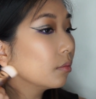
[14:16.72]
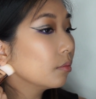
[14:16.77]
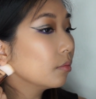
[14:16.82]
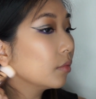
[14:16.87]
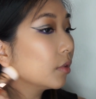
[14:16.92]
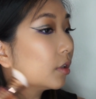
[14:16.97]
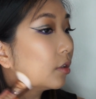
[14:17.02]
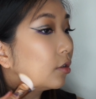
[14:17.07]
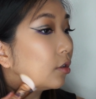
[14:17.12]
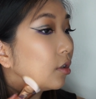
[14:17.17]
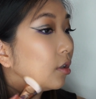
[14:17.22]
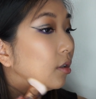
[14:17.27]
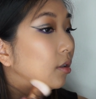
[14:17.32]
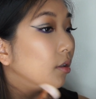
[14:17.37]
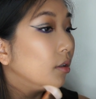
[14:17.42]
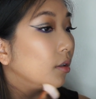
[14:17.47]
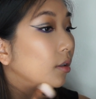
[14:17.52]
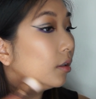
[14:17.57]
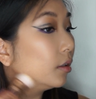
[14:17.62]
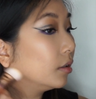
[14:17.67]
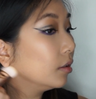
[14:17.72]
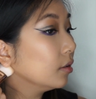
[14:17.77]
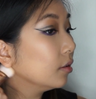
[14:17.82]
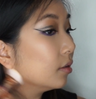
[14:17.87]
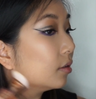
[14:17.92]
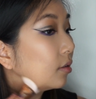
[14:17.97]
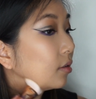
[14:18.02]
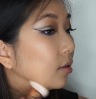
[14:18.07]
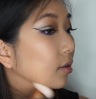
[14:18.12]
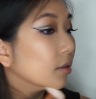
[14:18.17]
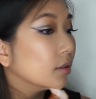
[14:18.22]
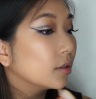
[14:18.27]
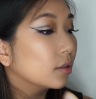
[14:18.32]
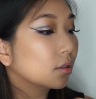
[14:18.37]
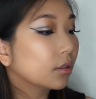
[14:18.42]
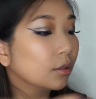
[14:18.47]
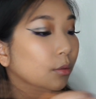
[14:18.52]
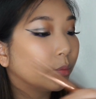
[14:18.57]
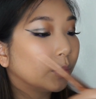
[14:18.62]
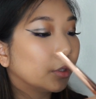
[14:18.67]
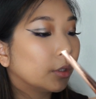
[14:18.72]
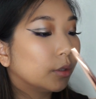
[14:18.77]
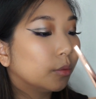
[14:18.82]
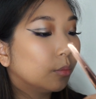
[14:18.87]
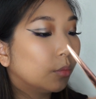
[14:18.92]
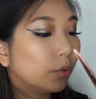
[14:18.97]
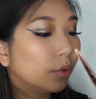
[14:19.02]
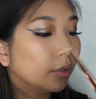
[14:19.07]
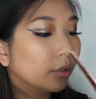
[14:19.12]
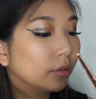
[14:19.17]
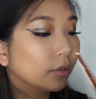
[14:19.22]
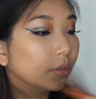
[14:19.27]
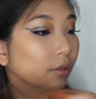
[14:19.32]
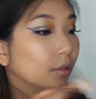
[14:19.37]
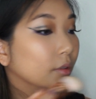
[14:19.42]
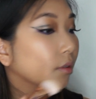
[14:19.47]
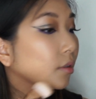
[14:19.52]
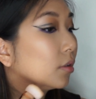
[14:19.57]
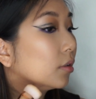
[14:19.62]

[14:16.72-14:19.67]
my jawline. That's super important.